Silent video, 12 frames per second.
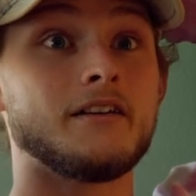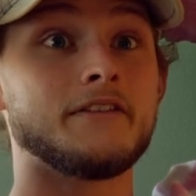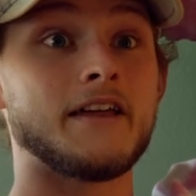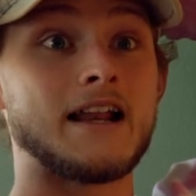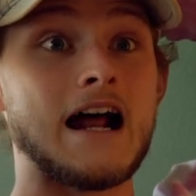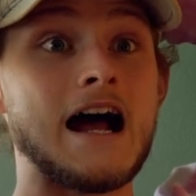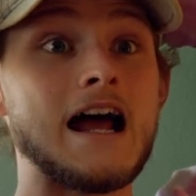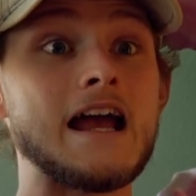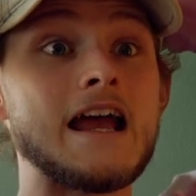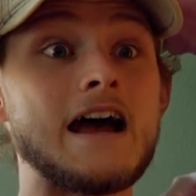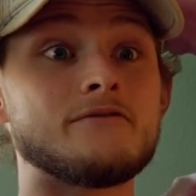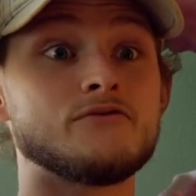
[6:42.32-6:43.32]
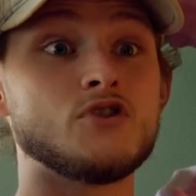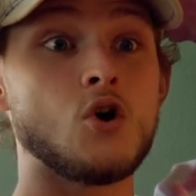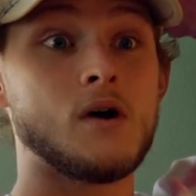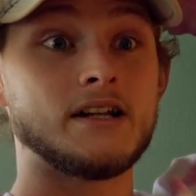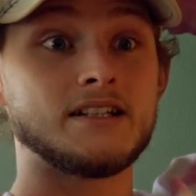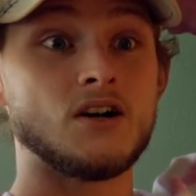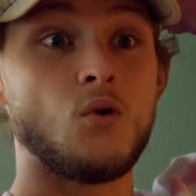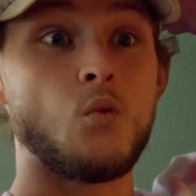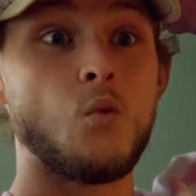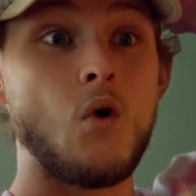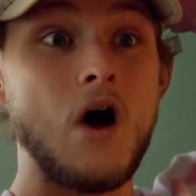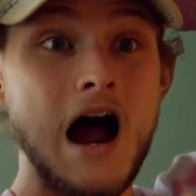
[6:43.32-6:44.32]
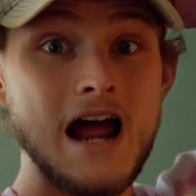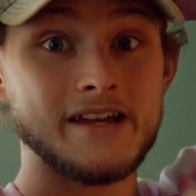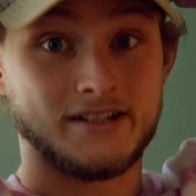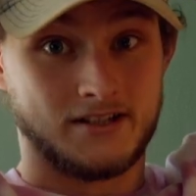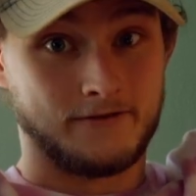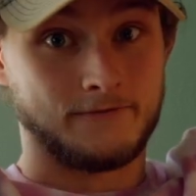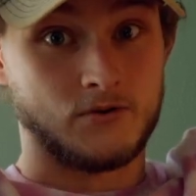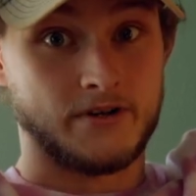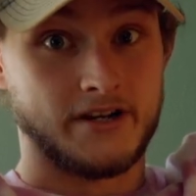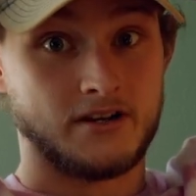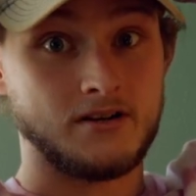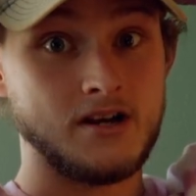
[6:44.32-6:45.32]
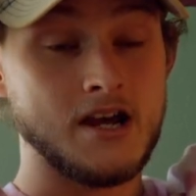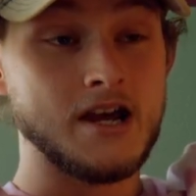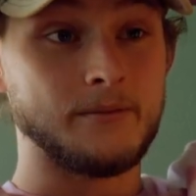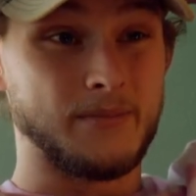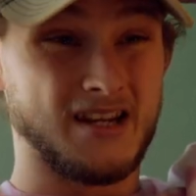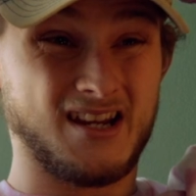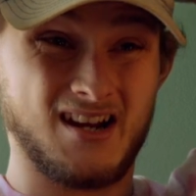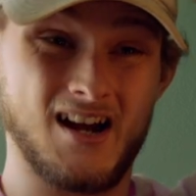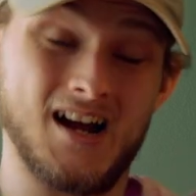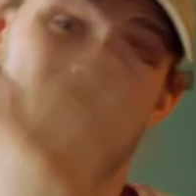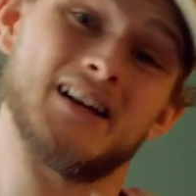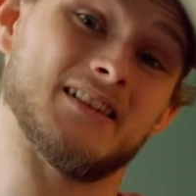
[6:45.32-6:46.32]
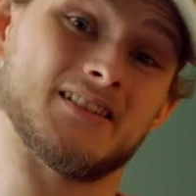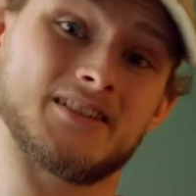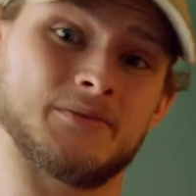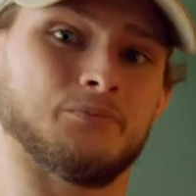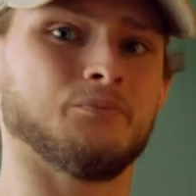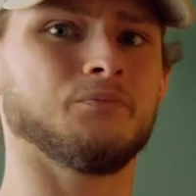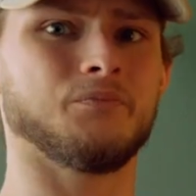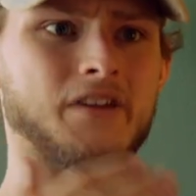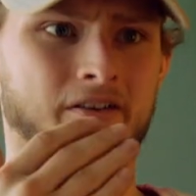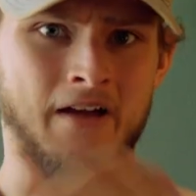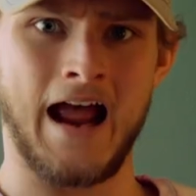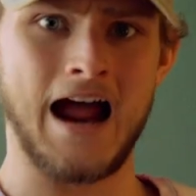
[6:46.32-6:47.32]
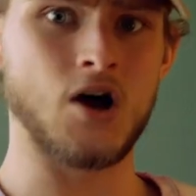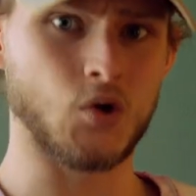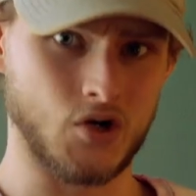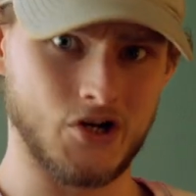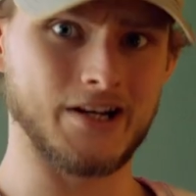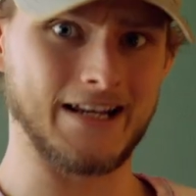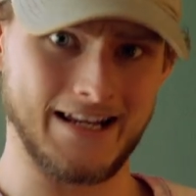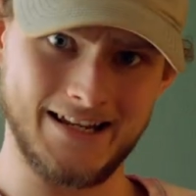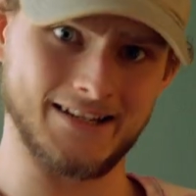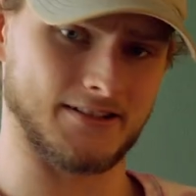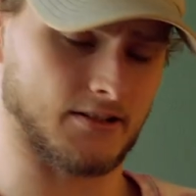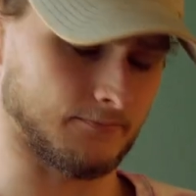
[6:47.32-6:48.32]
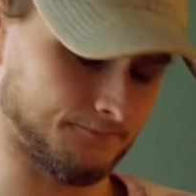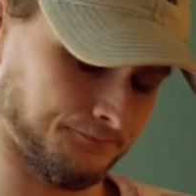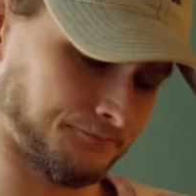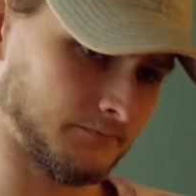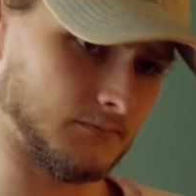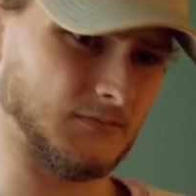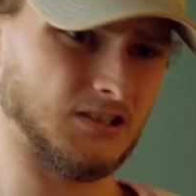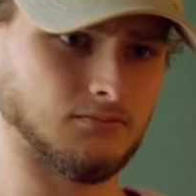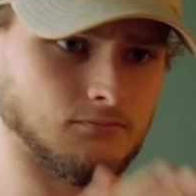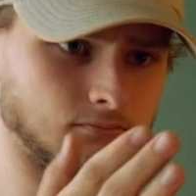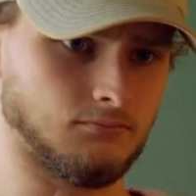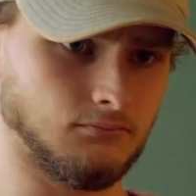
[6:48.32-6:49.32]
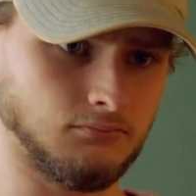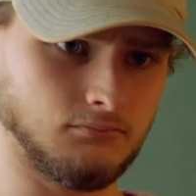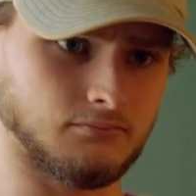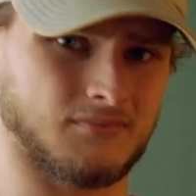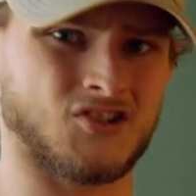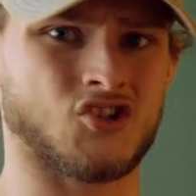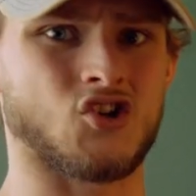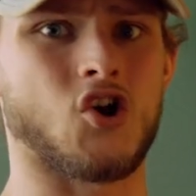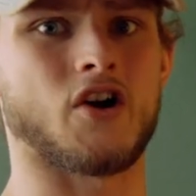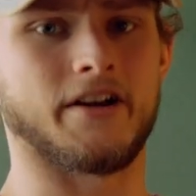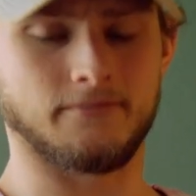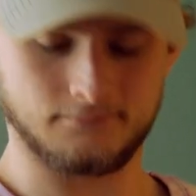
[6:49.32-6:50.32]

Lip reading: that I have no idea why it's free because of how good it is. Sorry.